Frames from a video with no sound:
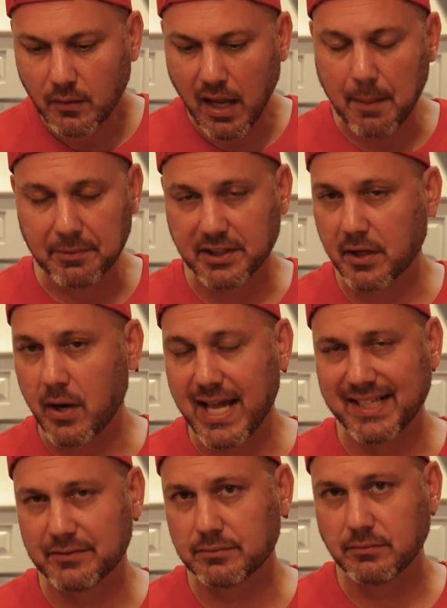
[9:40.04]
I'm gonna go
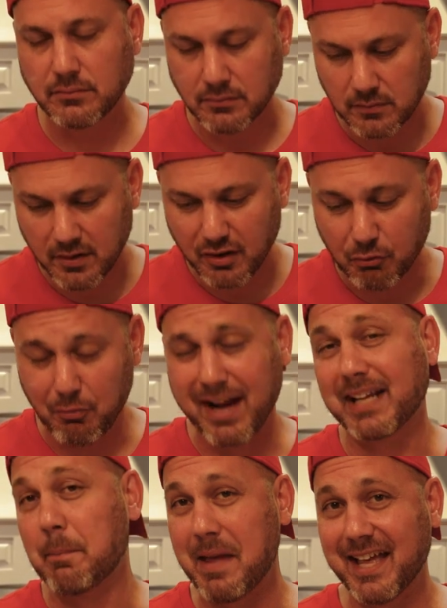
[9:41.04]
ahead and
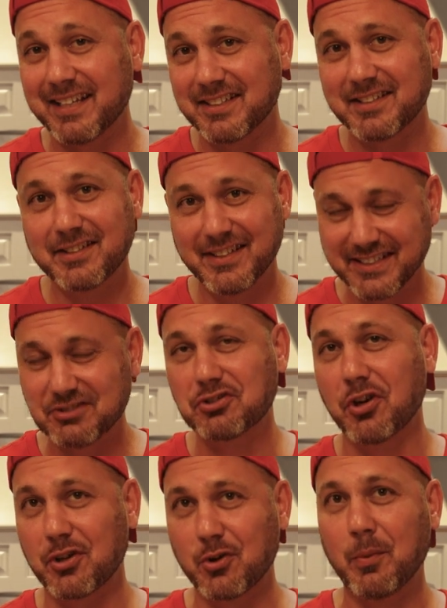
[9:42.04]
recommend these
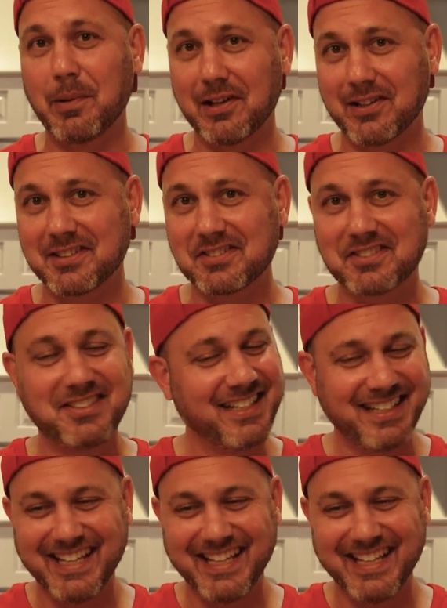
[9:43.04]
charcoal pellets.